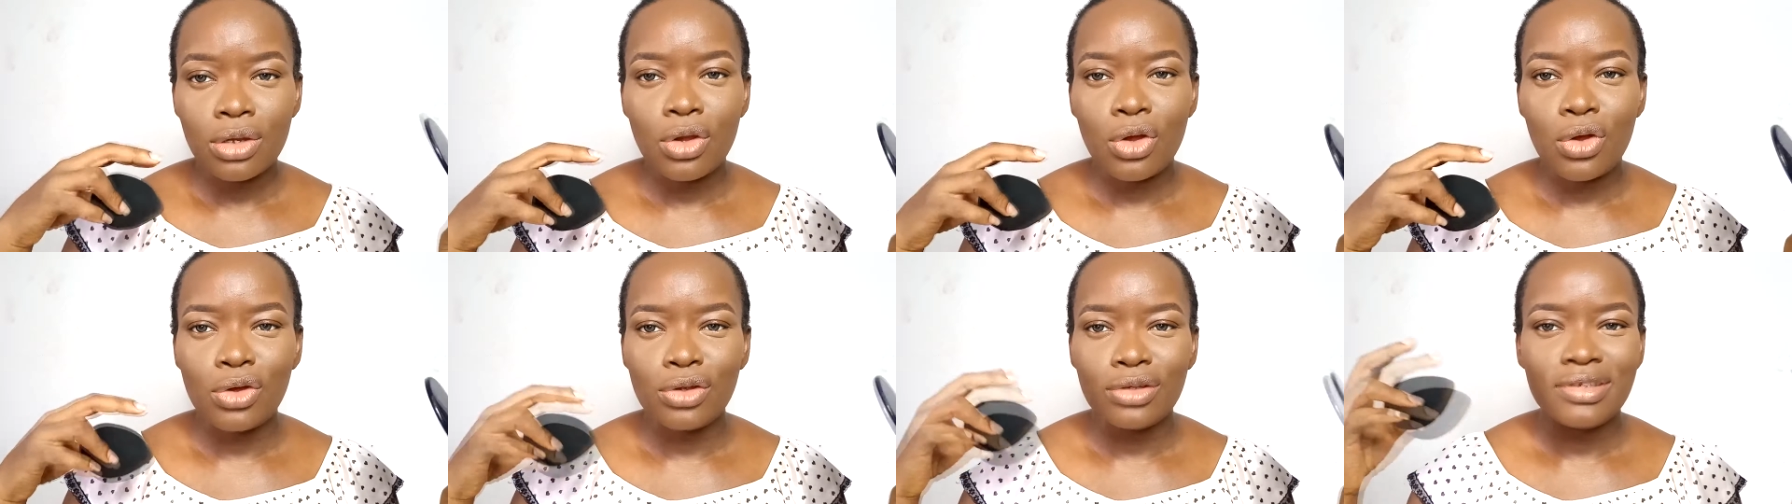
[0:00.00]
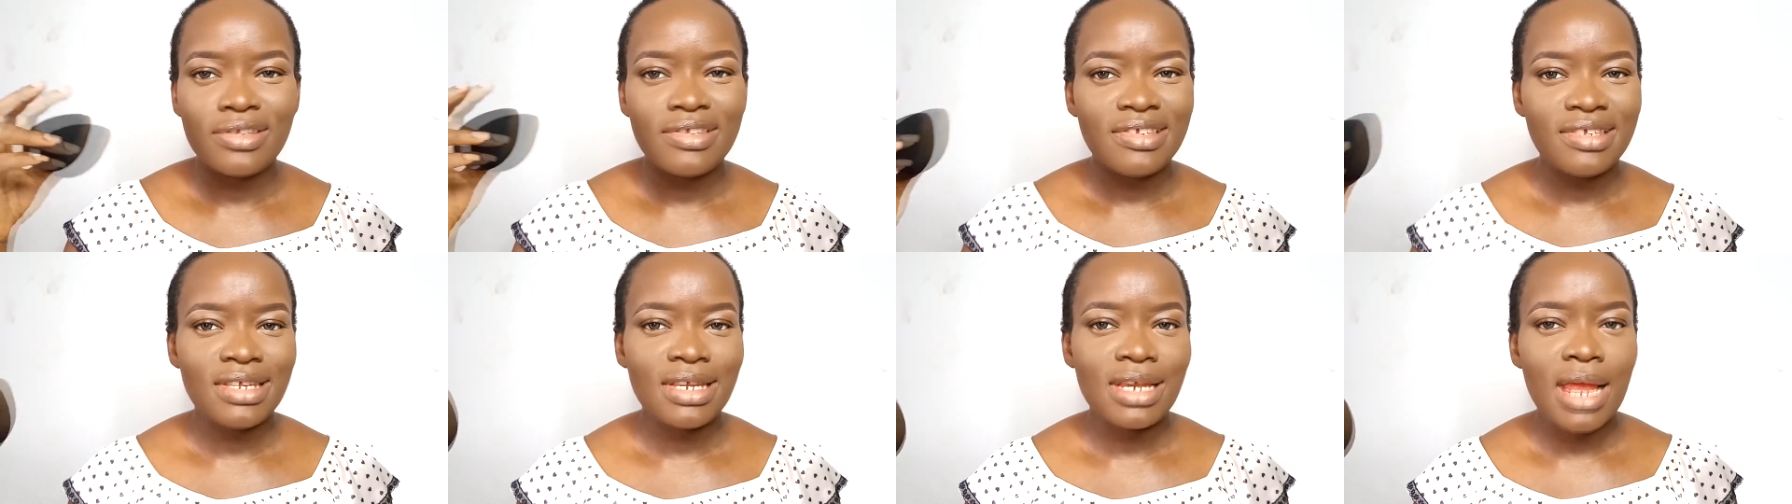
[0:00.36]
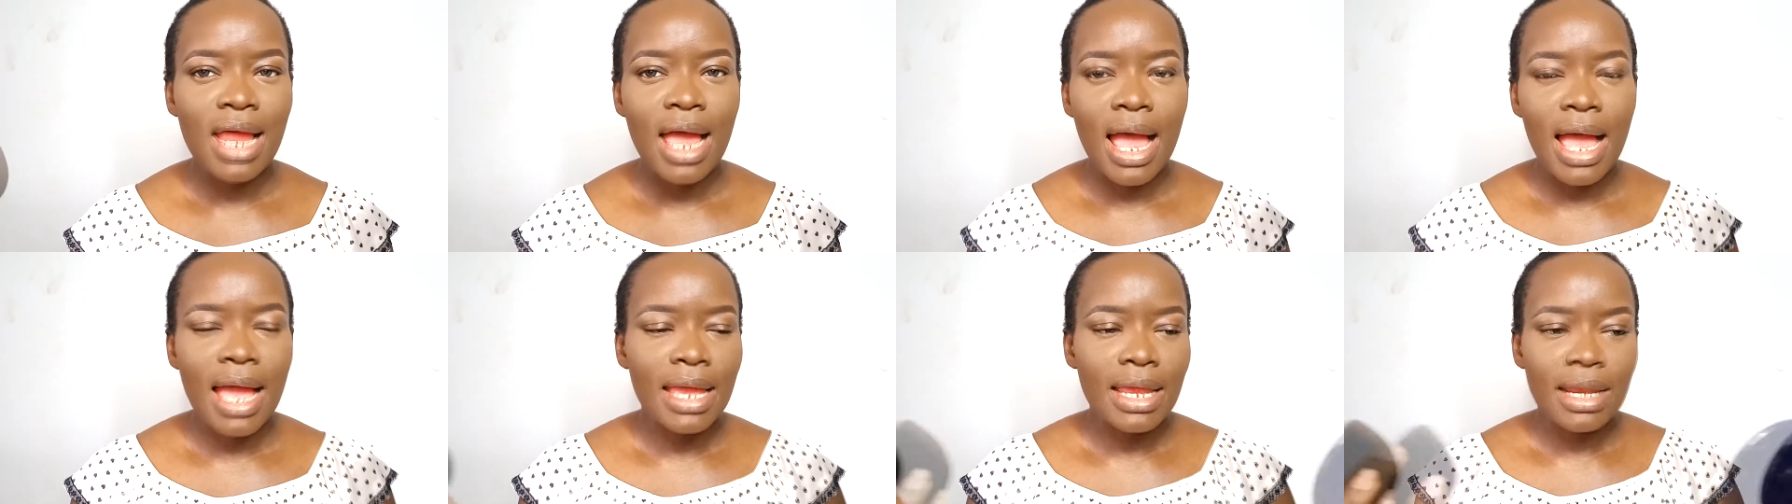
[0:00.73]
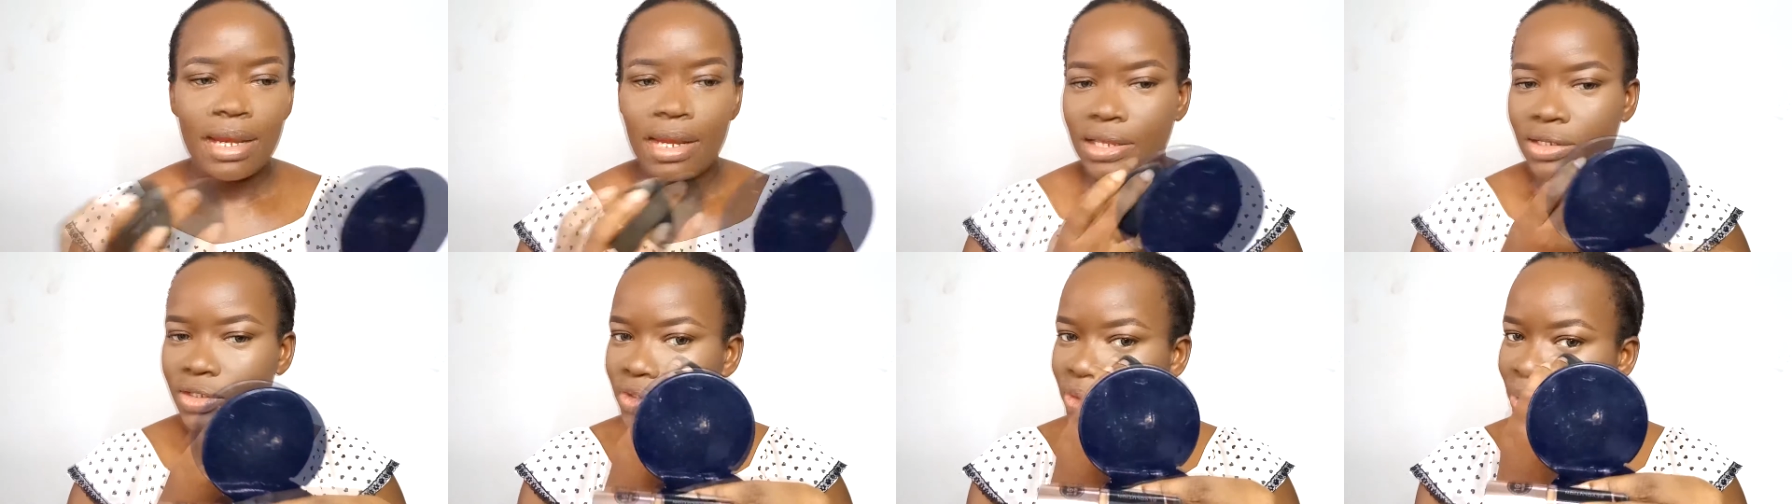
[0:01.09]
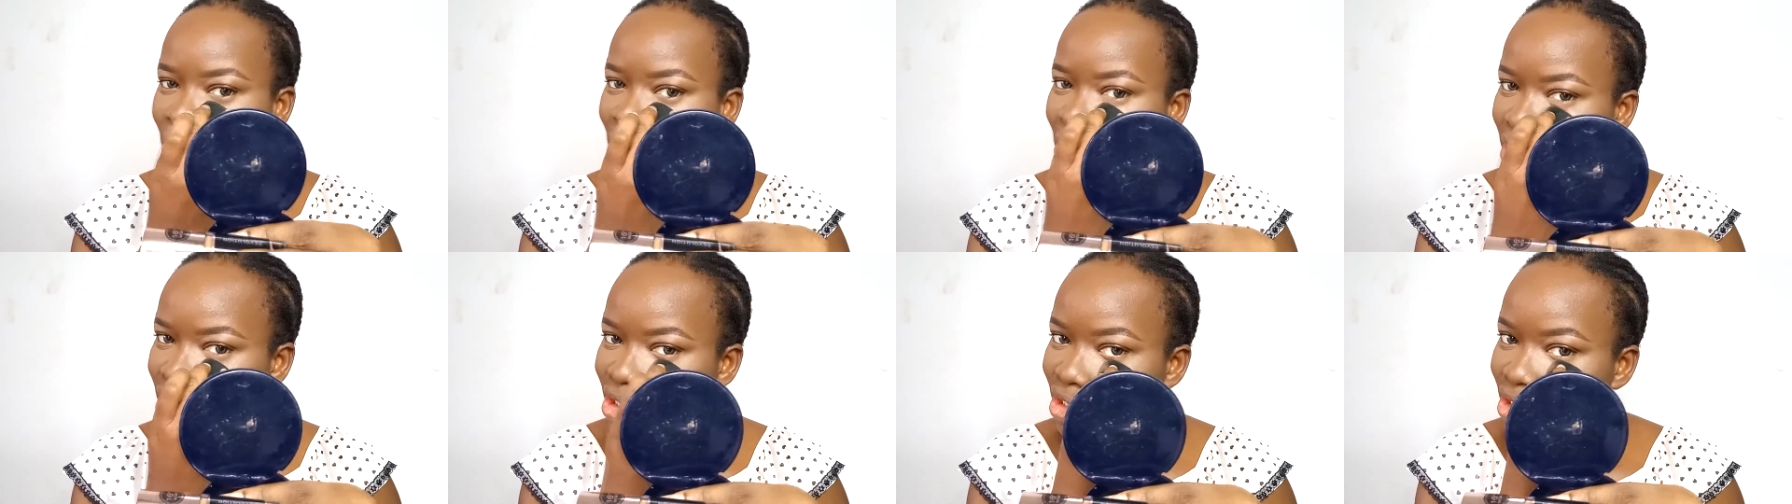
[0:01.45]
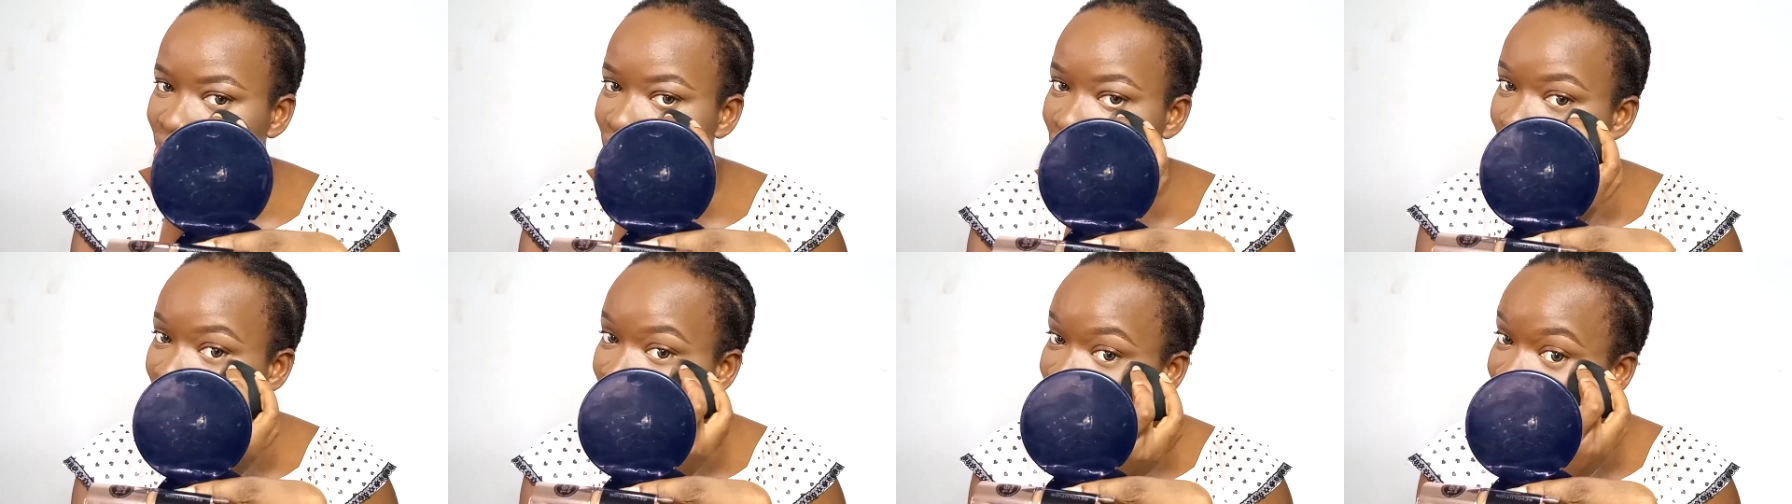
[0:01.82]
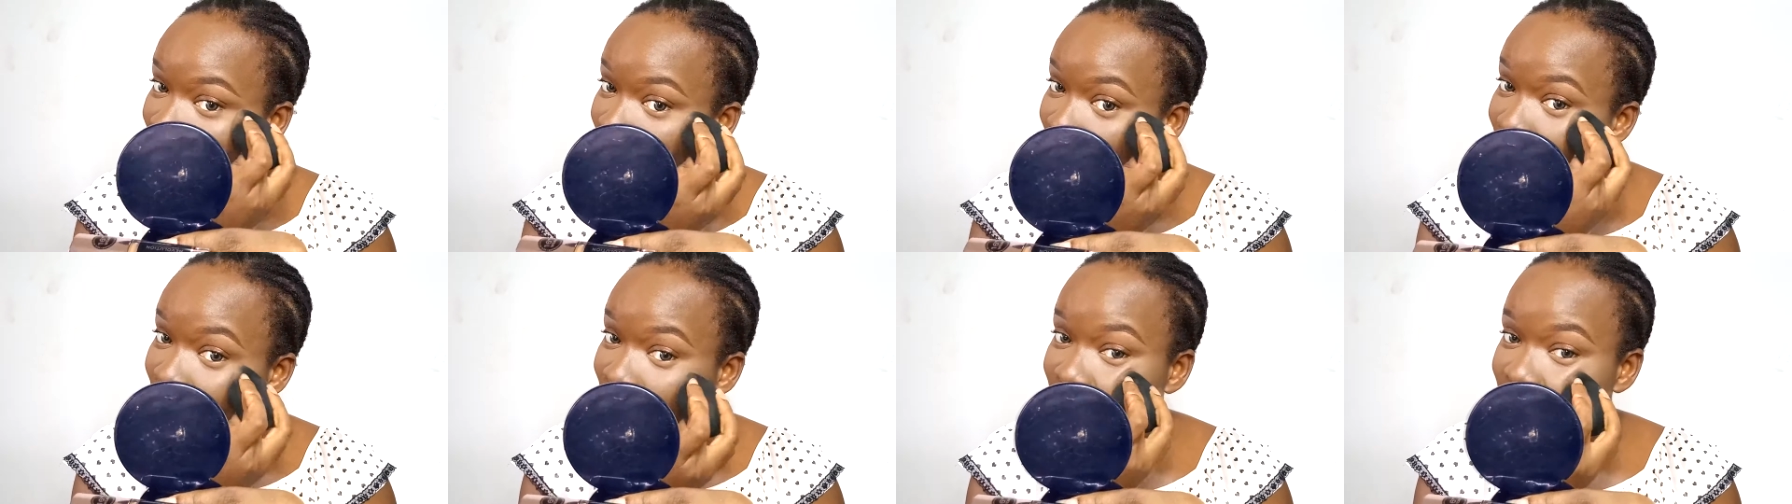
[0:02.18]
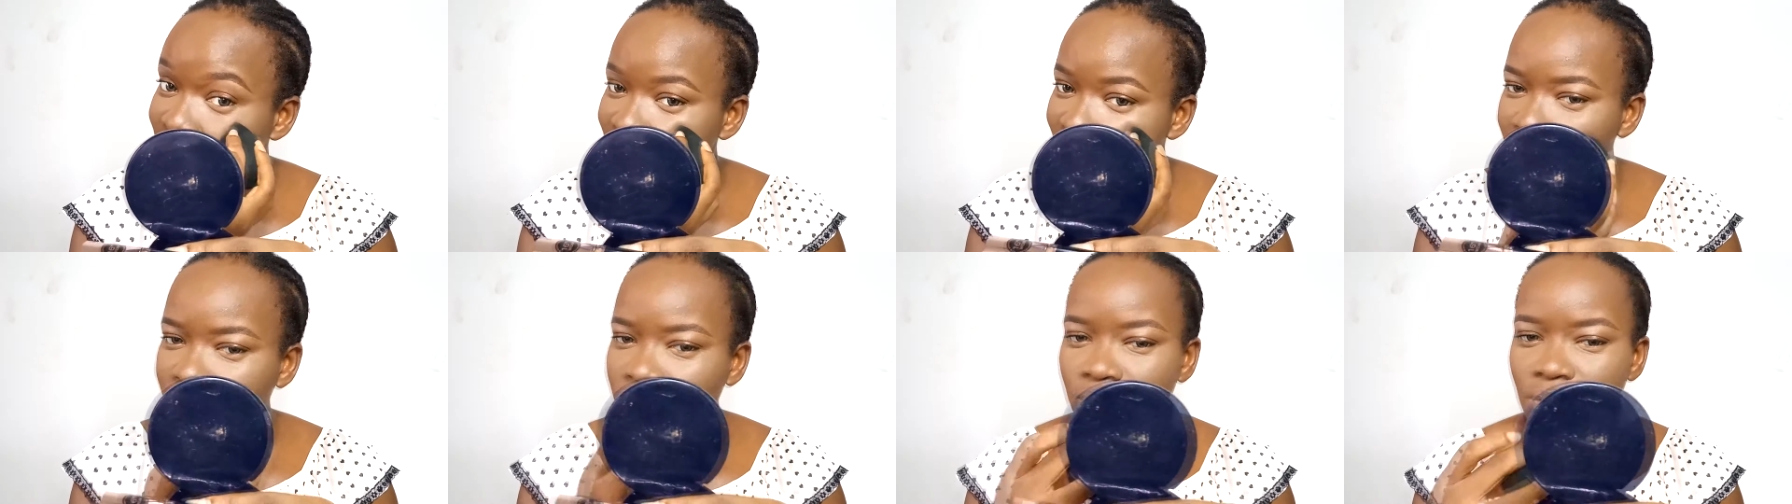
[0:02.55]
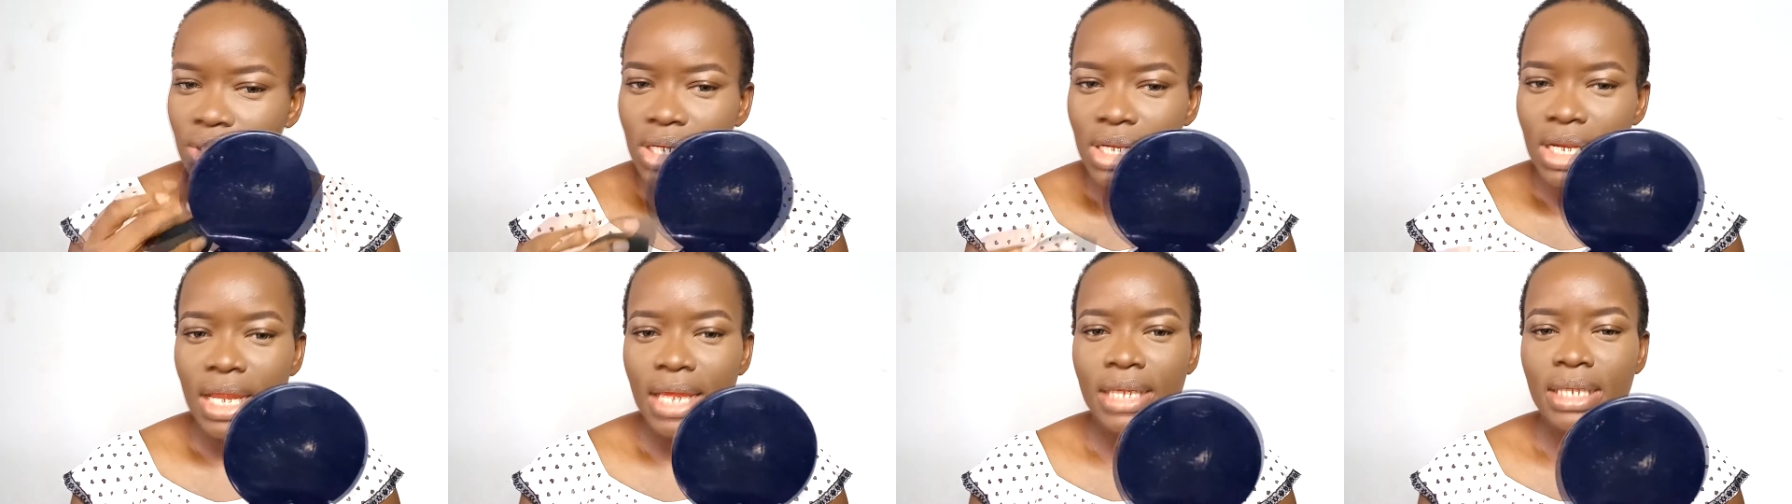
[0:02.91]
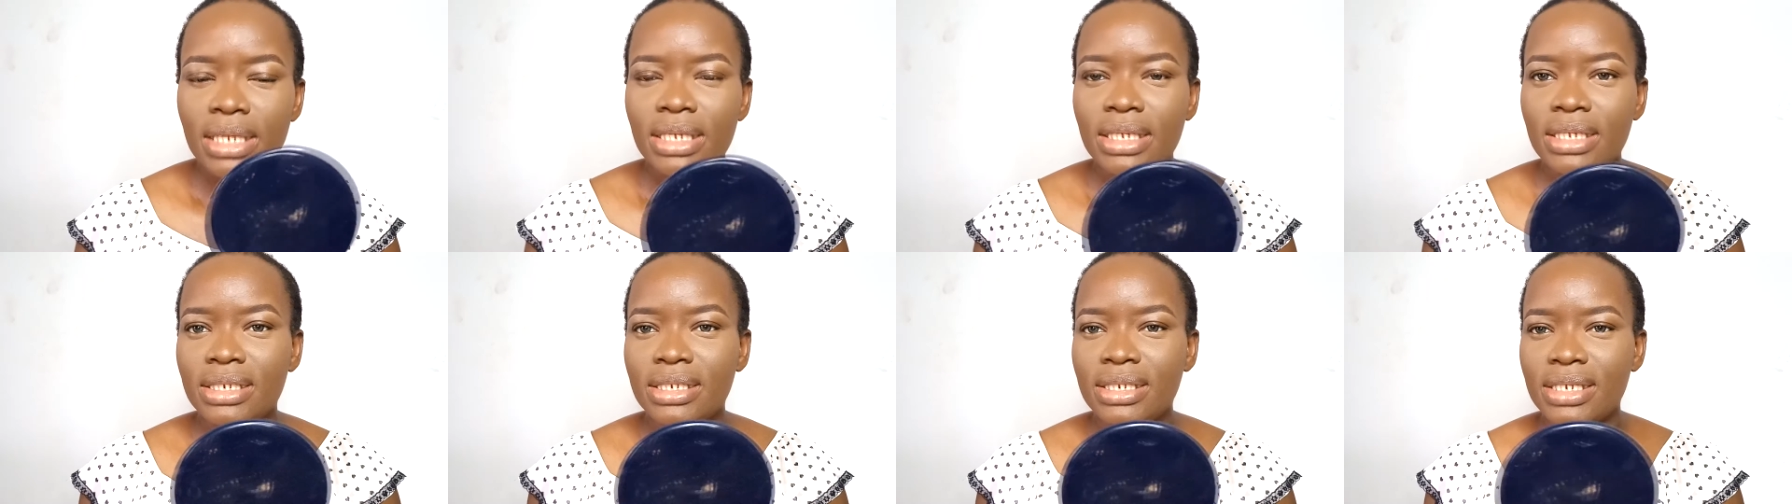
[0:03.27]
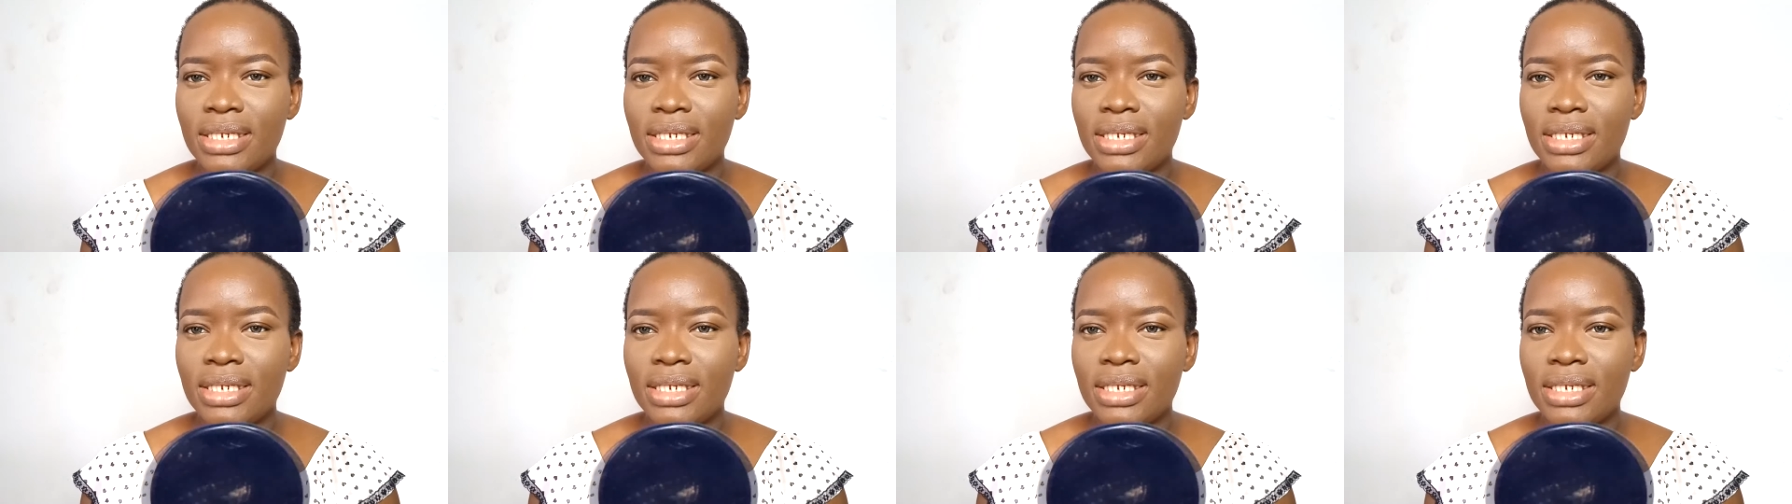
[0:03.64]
concealer highlight, so which is quite nice. I actually like it.